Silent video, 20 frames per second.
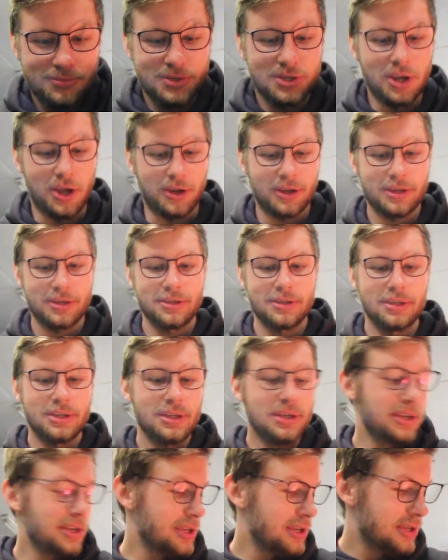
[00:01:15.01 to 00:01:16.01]
suck.
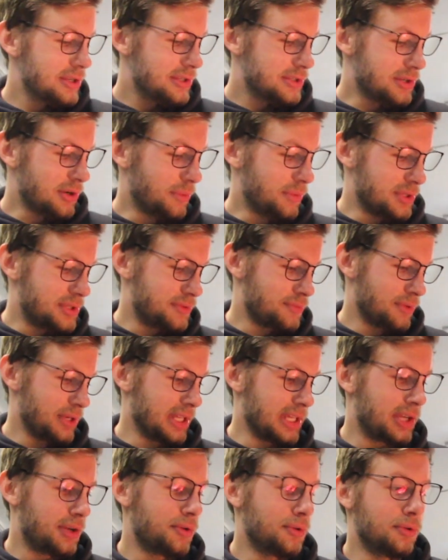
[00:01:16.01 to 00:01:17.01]
So what's
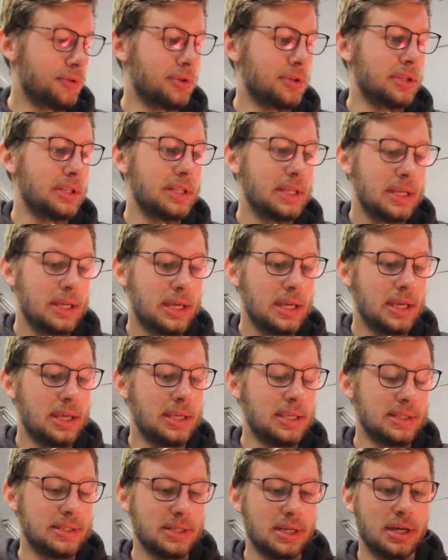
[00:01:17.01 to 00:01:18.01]
really cool
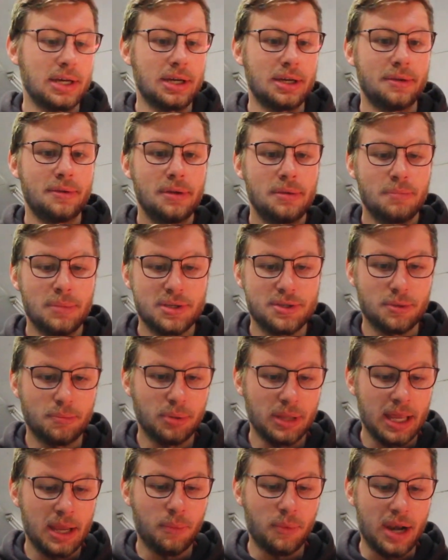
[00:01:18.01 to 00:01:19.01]
is Mr.
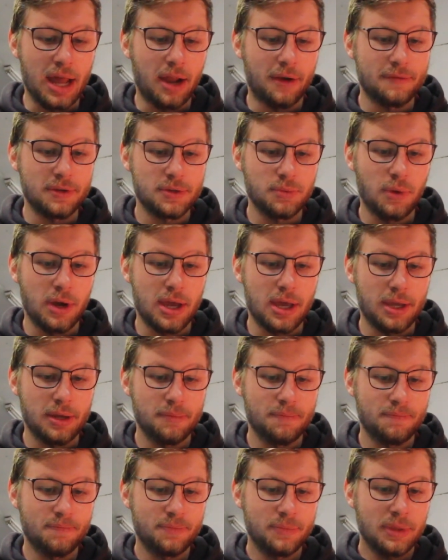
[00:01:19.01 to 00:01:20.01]
Blaine went out of his way
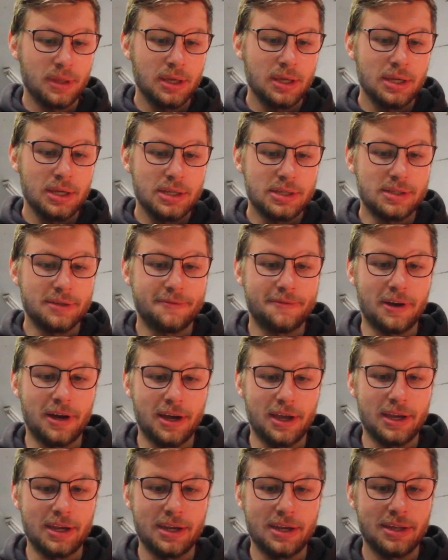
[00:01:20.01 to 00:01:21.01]
to
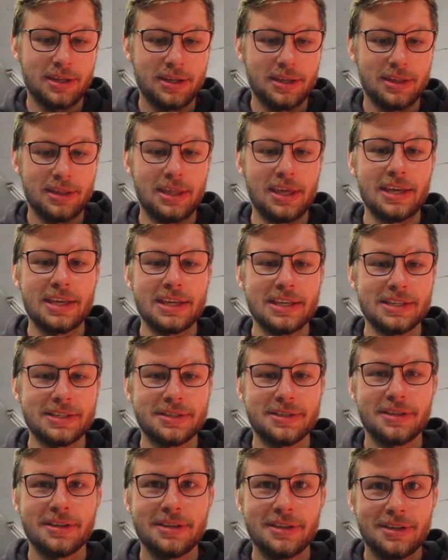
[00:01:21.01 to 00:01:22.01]
find
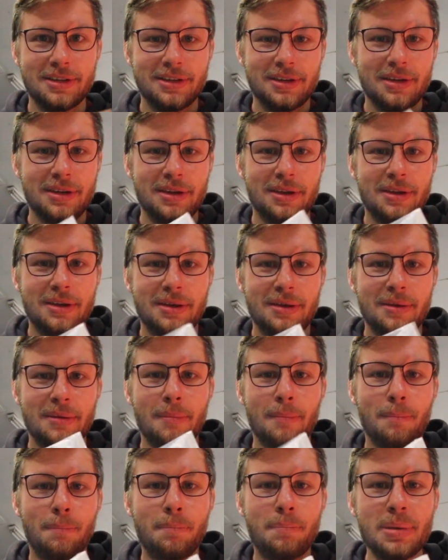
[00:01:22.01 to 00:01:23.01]
these
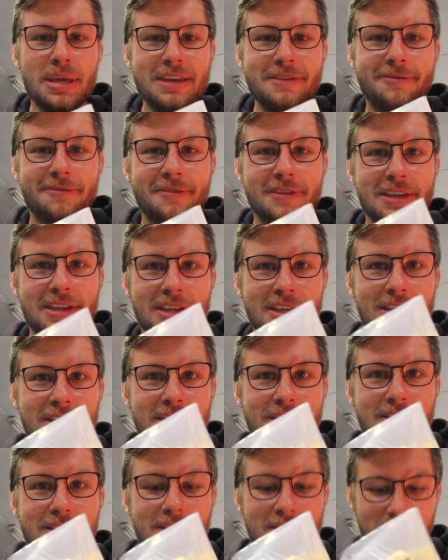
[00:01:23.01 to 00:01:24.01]
beefy
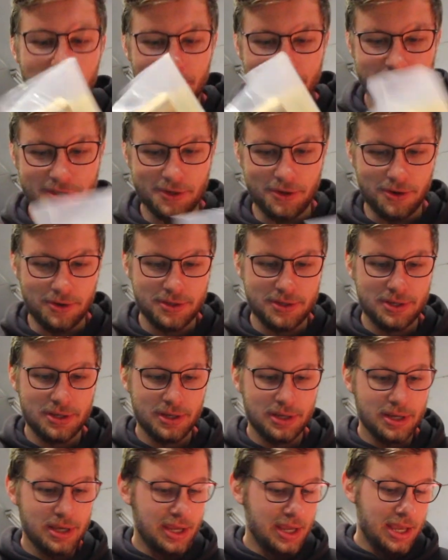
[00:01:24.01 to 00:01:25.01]

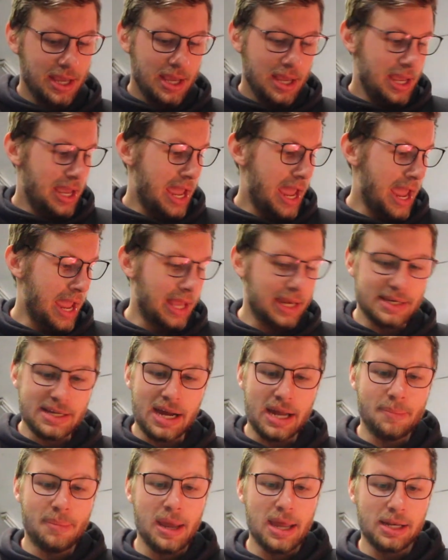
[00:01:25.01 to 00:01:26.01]
Nutserts, and
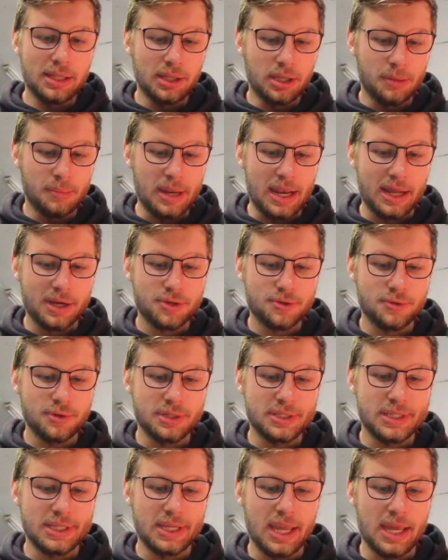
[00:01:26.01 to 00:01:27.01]
I paid a little bit extra
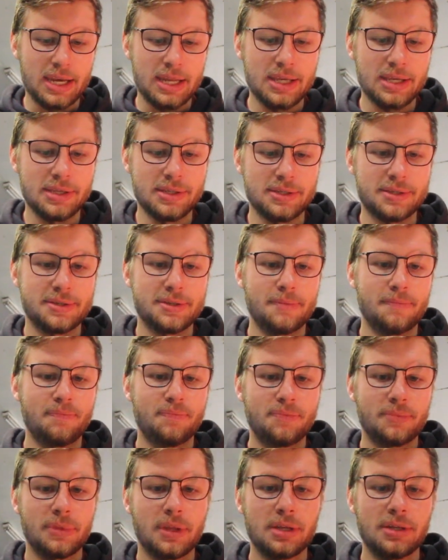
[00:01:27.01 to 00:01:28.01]
to get his
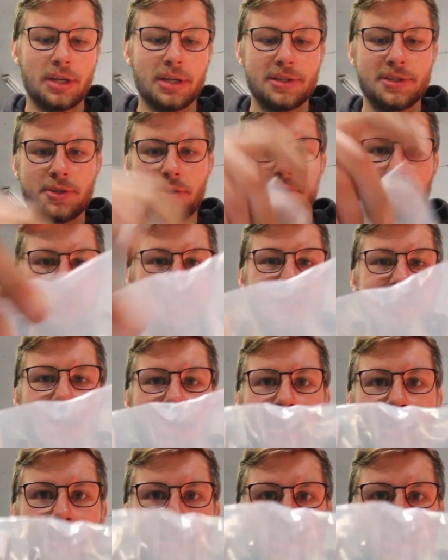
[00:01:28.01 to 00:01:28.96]
Nutsert setting